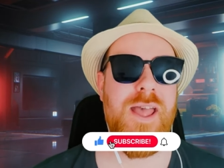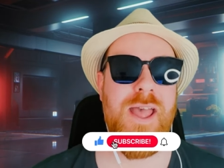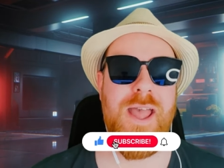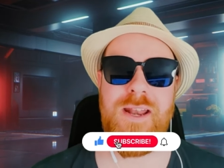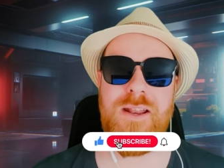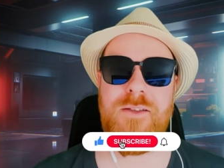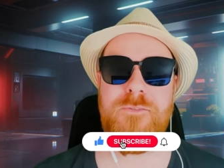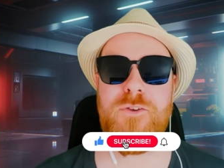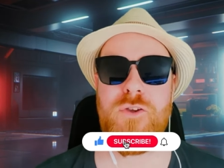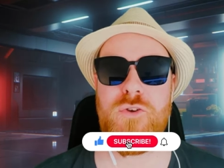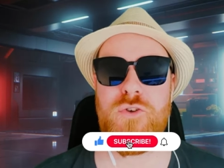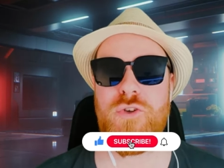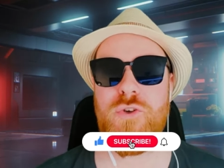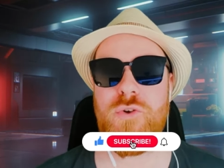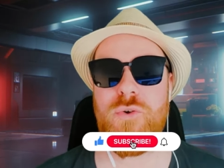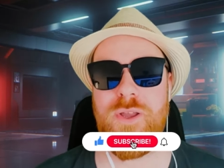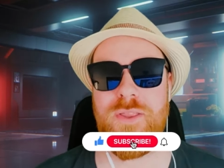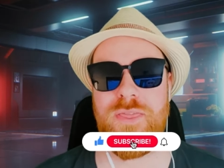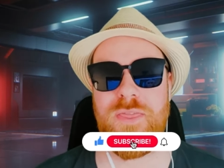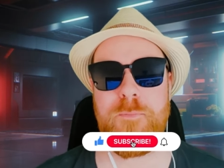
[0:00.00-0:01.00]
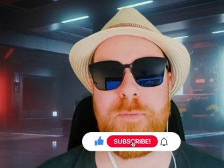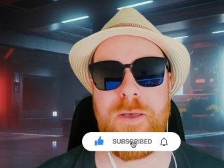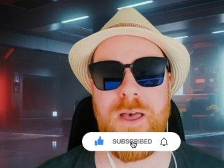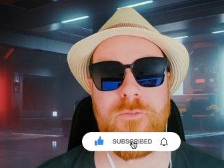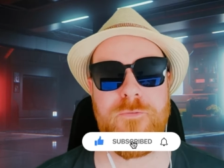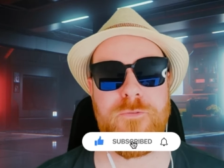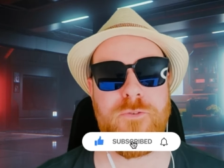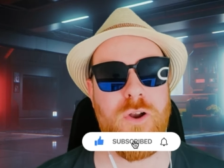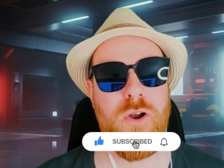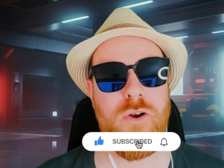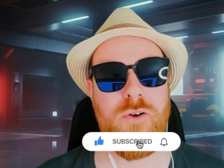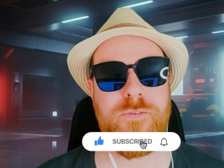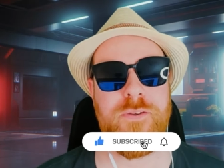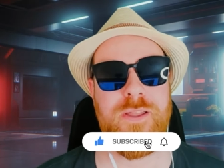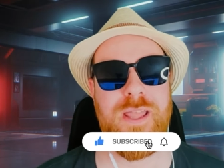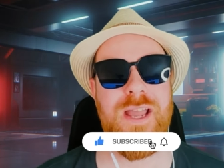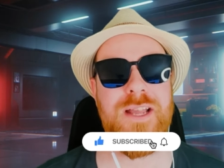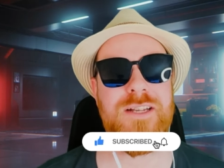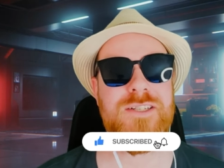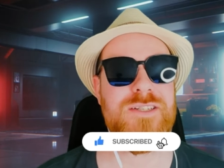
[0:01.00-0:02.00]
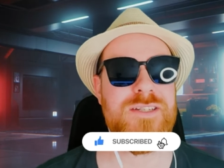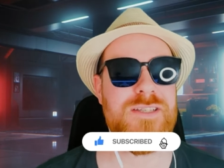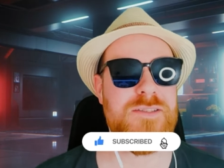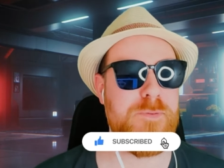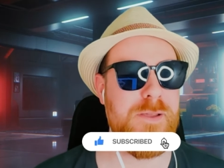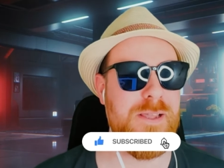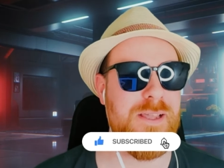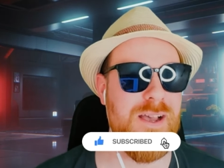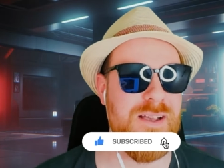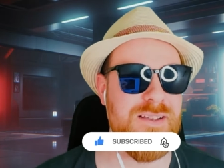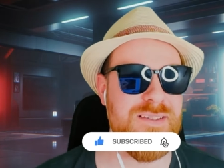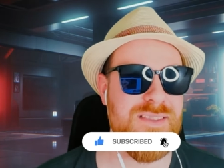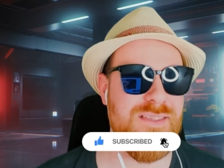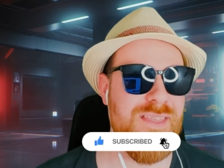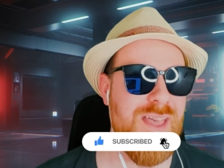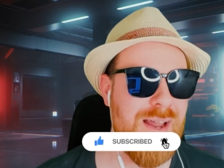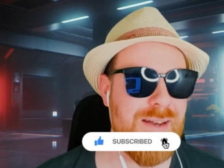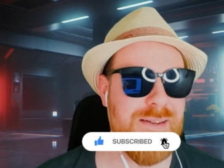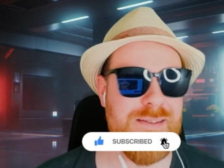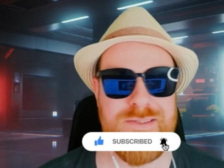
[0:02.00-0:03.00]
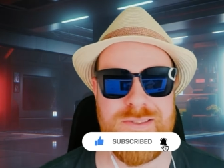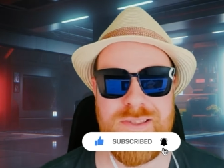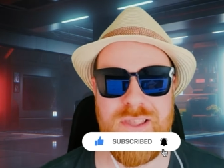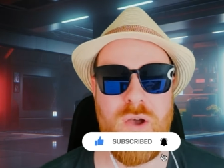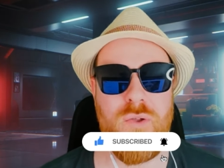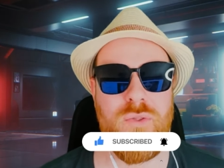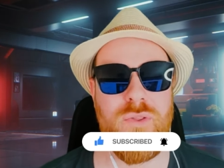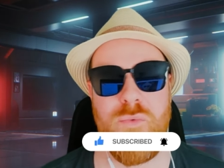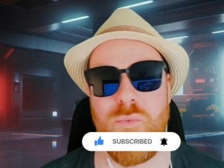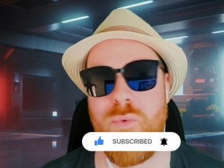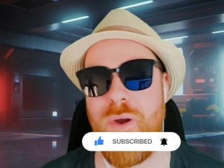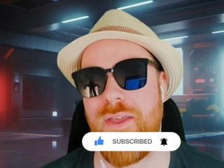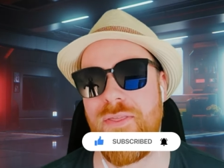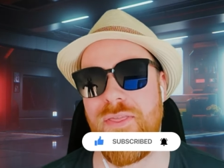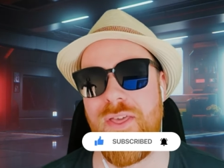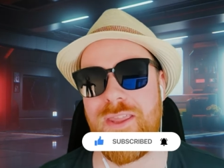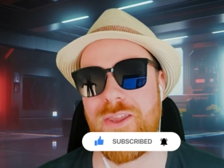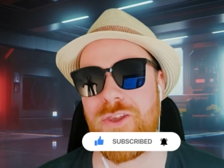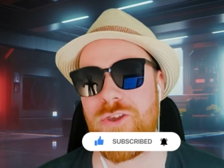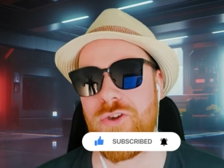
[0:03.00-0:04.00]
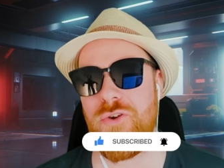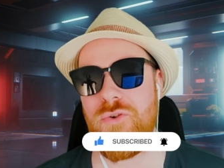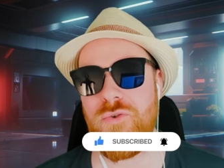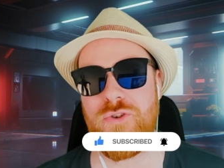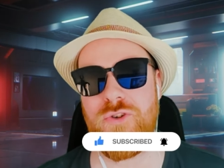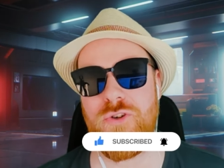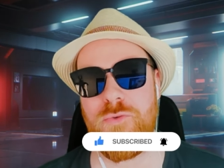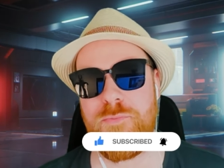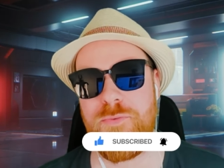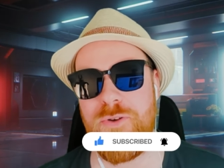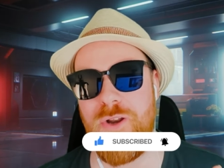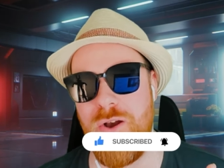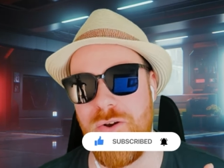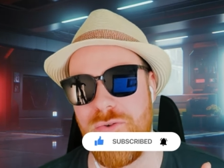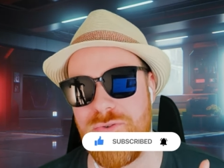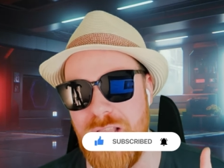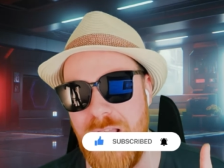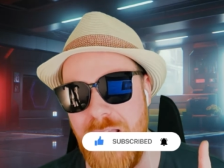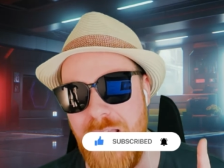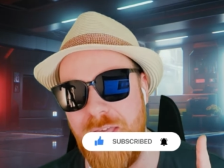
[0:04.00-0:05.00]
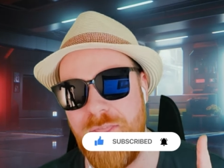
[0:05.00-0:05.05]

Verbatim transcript: And if you do, hit the bell for notifications because that is the only way that YouTube knows